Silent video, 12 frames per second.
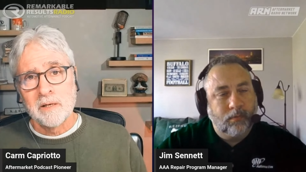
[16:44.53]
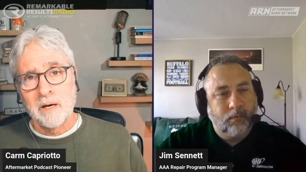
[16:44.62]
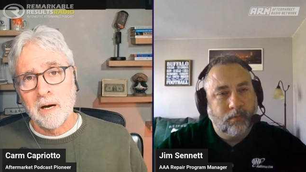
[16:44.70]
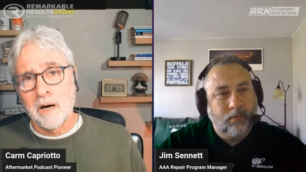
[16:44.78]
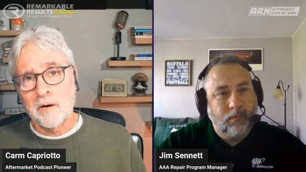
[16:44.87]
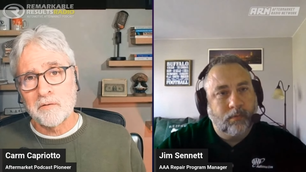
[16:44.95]

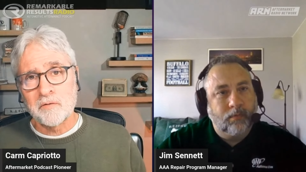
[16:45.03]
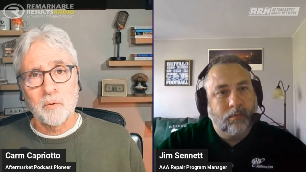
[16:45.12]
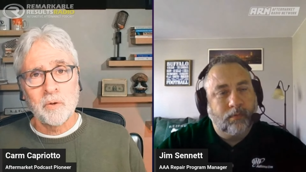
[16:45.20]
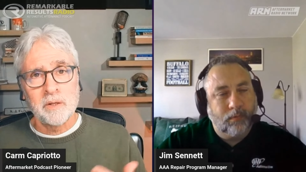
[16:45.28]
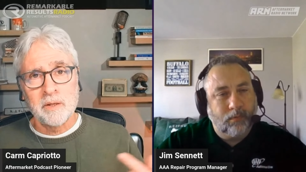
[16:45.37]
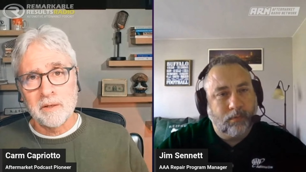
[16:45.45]
Speaker 1: our
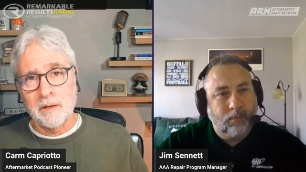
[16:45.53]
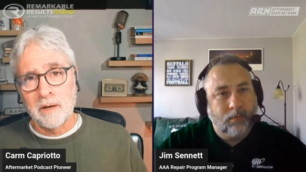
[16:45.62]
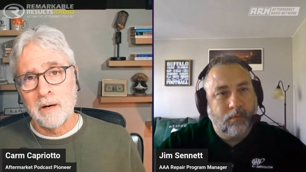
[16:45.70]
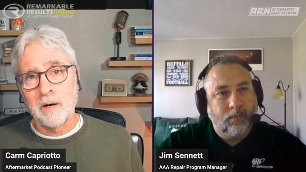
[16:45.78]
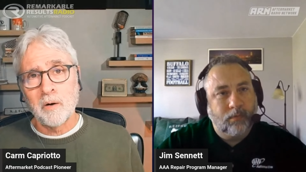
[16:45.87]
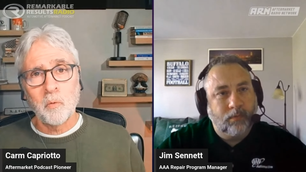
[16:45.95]
toilet,
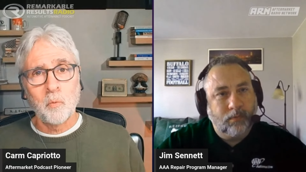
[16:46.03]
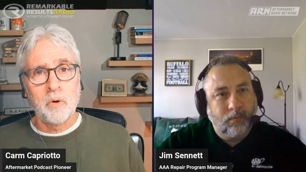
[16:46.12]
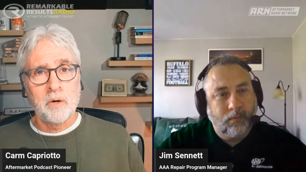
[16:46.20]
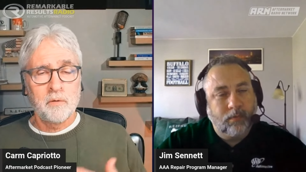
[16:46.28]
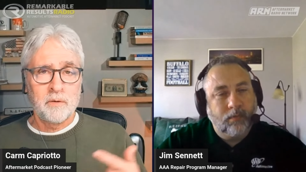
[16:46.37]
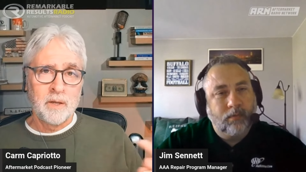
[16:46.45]
our
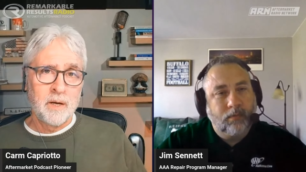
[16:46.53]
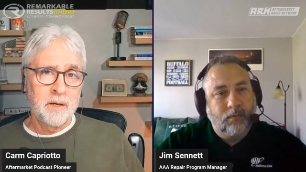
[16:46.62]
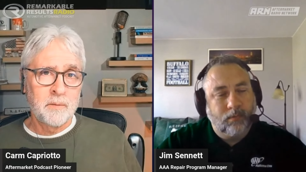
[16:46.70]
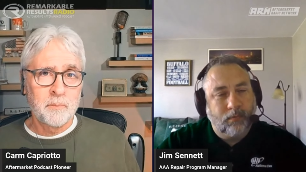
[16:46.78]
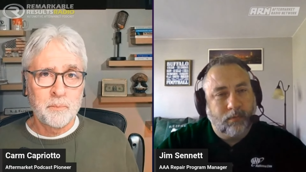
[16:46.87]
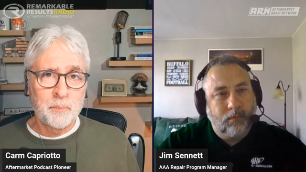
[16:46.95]
water
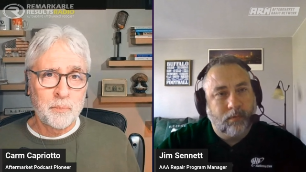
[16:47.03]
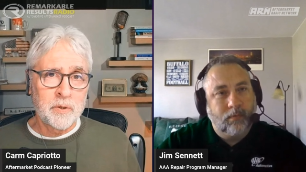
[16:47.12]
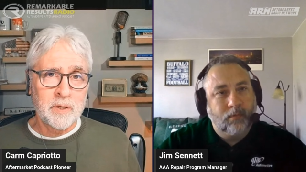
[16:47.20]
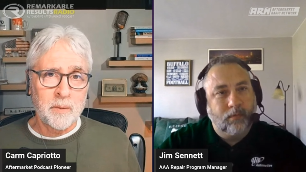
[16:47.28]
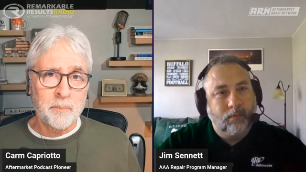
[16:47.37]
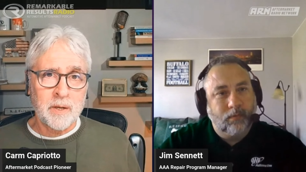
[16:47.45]
line, put
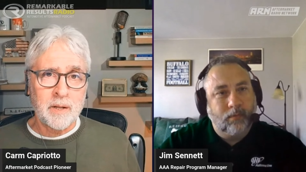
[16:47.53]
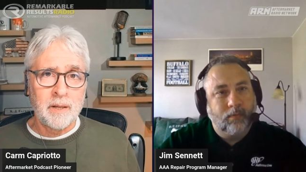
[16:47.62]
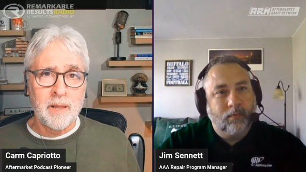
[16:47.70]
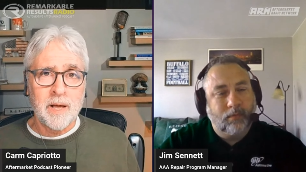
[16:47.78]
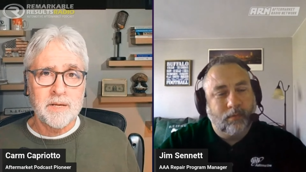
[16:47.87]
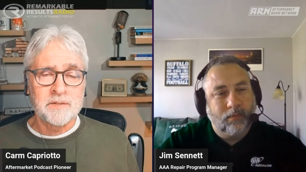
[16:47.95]
up a
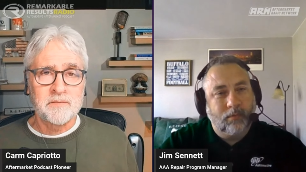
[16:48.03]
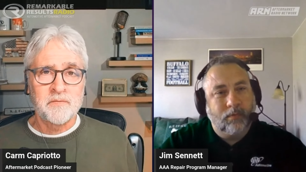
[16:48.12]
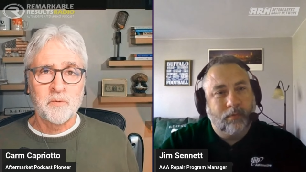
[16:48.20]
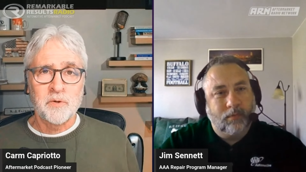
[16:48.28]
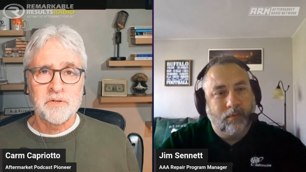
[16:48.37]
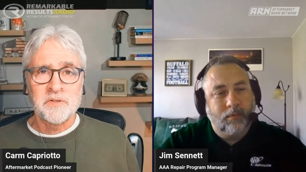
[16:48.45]
closet
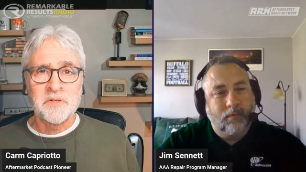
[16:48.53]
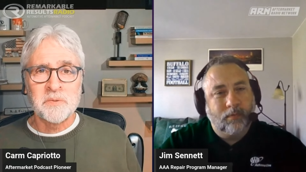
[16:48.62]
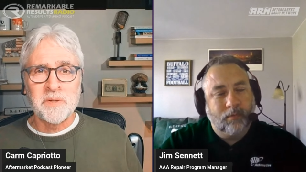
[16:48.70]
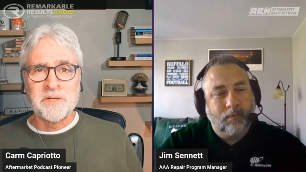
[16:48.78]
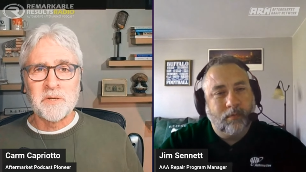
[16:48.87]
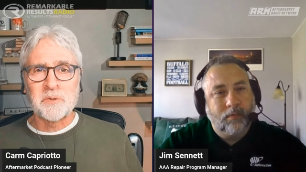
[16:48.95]
for us?
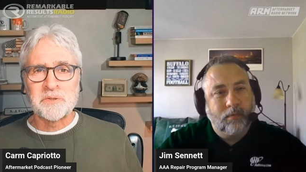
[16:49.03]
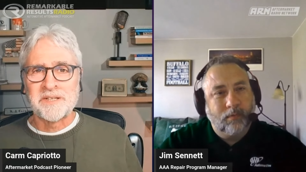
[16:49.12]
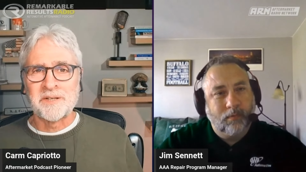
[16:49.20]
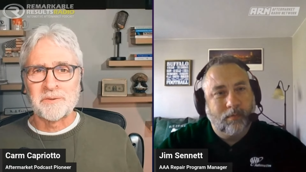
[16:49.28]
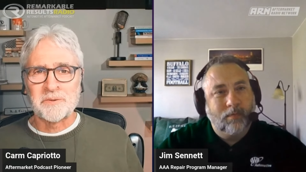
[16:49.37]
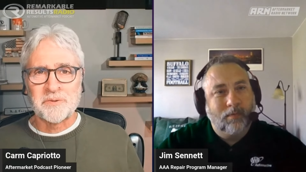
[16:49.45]
No
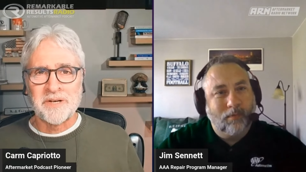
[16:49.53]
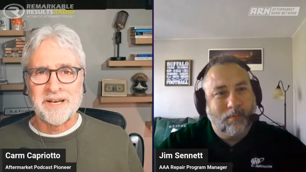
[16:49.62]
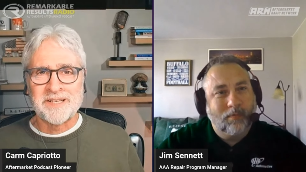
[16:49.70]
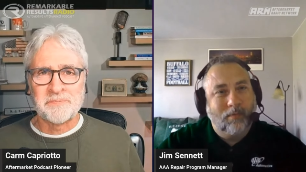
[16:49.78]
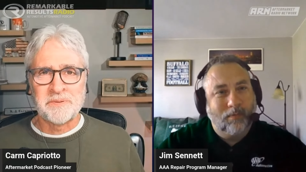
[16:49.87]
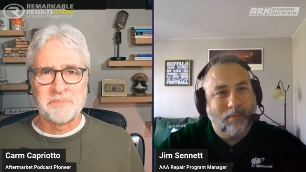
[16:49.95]
skilled
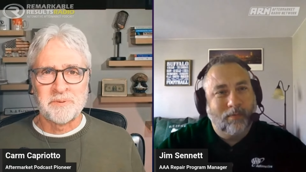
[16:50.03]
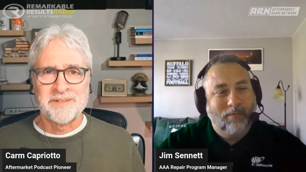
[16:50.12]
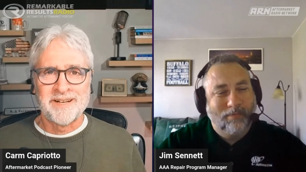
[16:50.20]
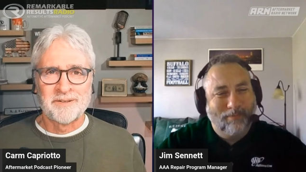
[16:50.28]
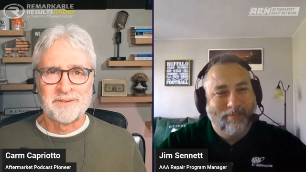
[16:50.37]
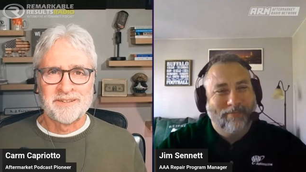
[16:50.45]
tradespeople
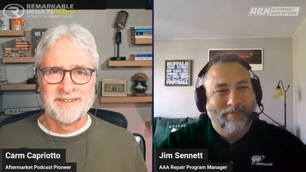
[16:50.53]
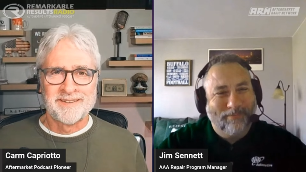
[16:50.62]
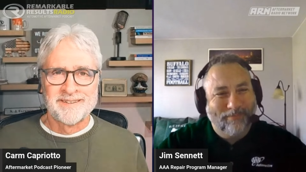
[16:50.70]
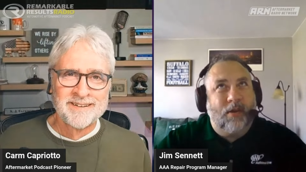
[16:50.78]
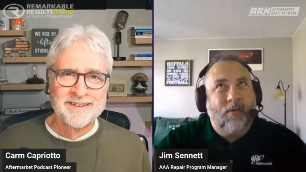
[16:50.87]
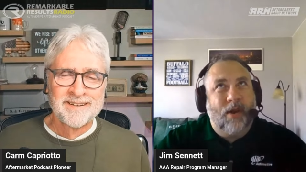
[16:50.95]
Speaker 2: out there.
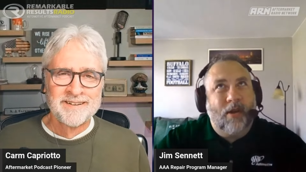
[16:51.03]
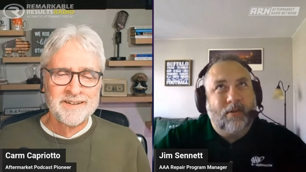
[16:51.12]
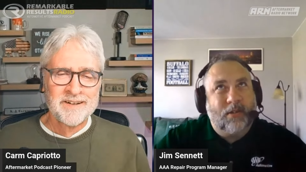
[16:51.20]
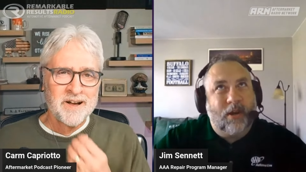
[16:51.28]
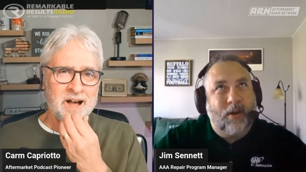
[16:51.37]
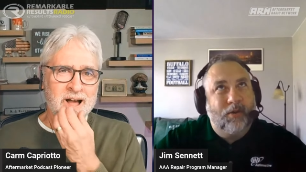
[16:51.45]
When I
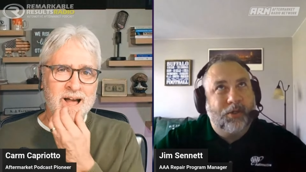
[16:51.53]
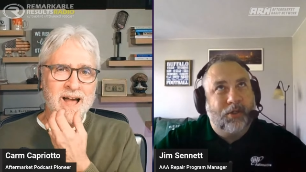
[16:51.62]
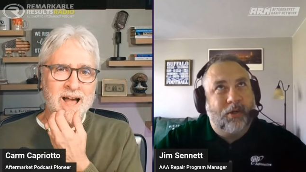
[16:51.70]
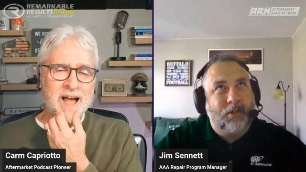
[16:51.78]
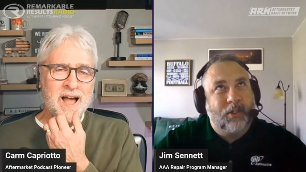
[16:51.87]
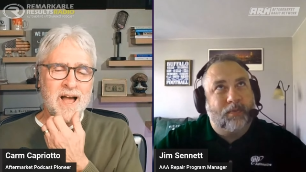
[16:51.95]
was starting to
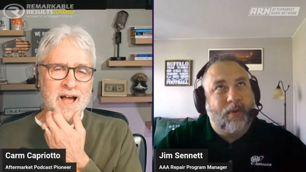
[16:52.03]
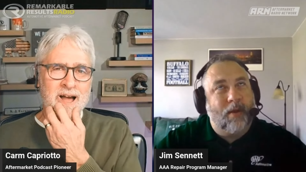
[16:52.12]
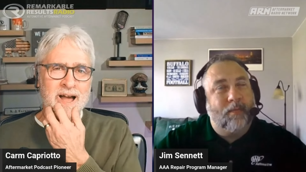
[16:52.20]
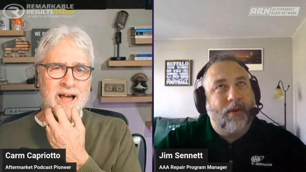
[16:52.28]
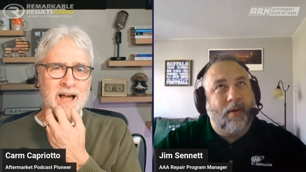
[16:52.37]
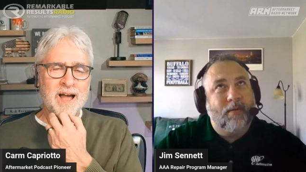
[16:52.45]
research this
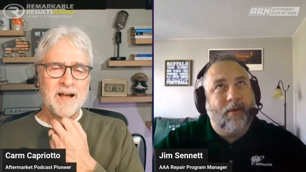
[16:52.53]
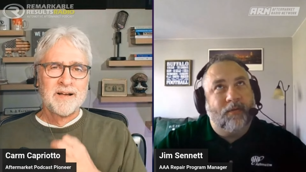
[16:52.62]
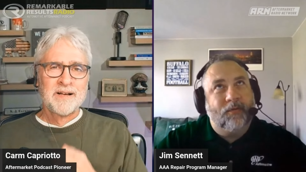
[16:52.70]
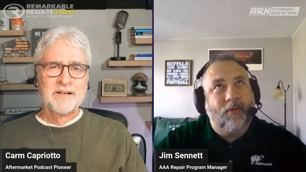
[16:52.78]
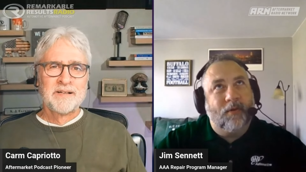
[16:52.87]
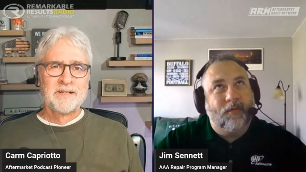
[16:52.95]
problem, probably about
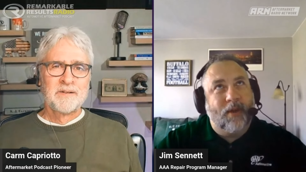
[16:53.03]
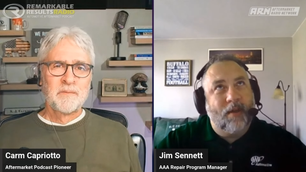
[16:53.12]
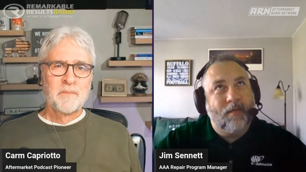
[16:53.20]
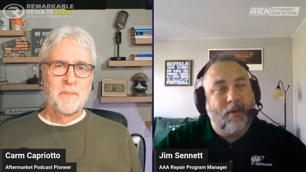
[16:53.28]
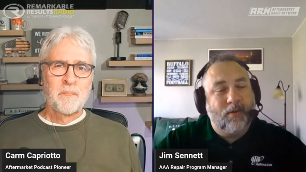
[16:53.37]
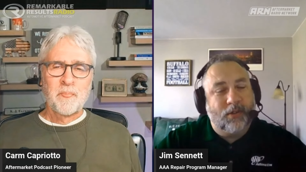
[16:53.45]
4 or
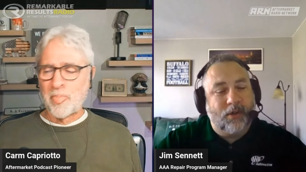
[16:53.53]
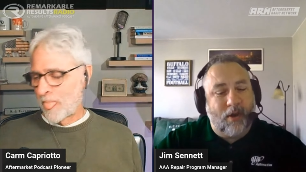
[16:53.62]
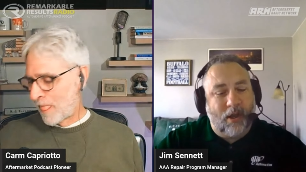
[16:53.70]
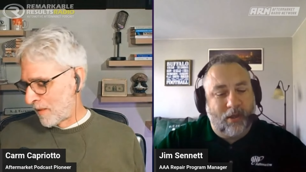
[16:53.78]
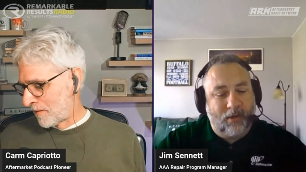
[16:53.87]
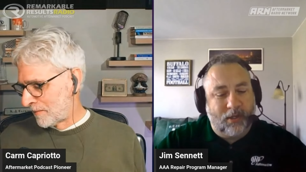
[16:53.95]
5 years ago,
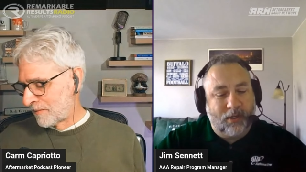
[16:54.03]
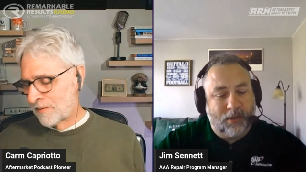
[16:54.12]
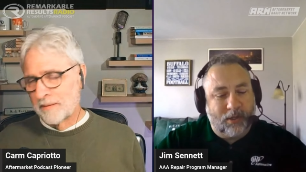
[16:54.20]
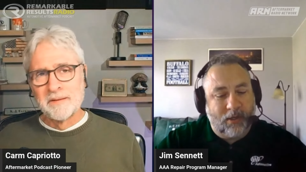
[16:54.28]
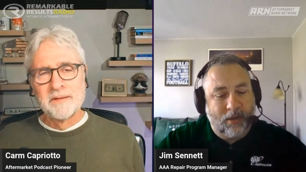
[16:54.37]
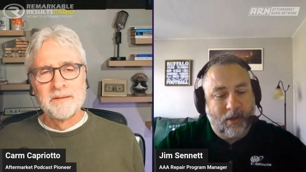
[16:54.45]
I looked
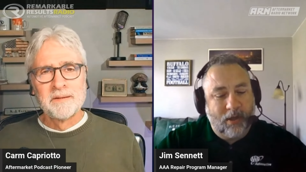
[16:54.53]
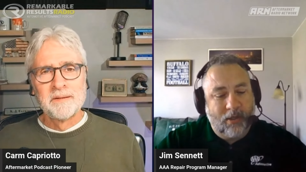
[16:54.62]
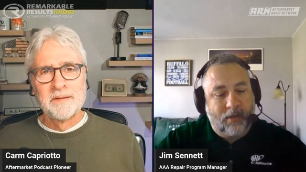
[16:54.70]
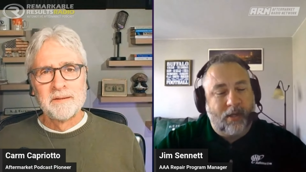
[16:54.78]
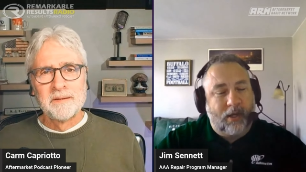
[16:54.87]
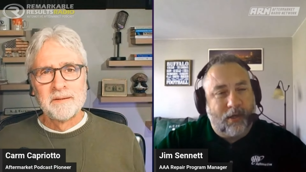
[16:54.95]
into
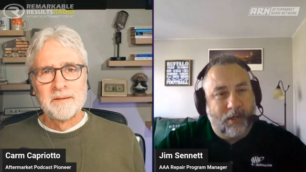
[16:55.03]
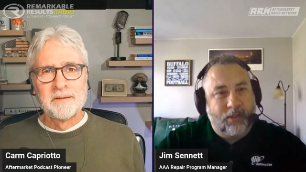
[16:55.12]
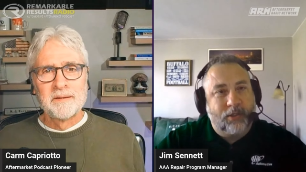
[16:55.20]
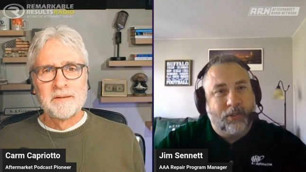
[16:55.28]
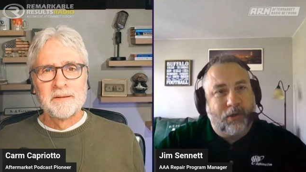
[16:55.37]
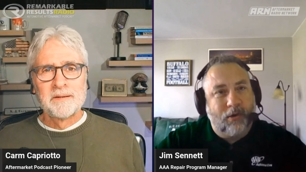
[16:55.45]
the
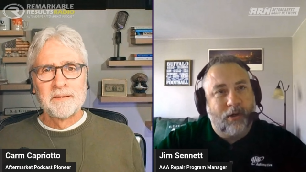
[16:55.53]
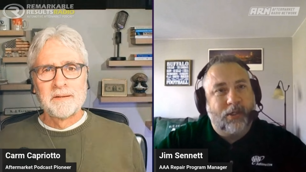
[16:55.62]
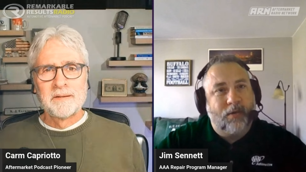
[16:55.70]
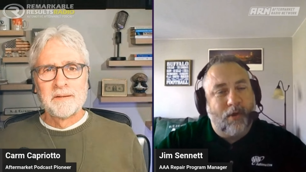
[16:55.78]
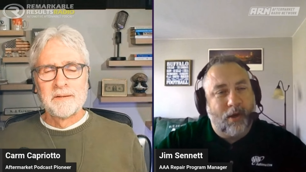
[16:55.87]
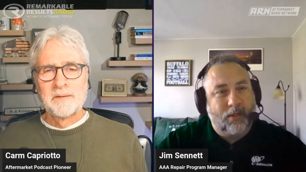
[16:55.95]
technician
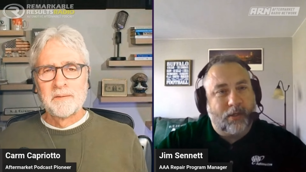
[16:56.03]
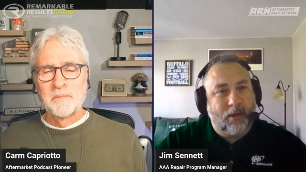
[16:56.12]
shortage and what it's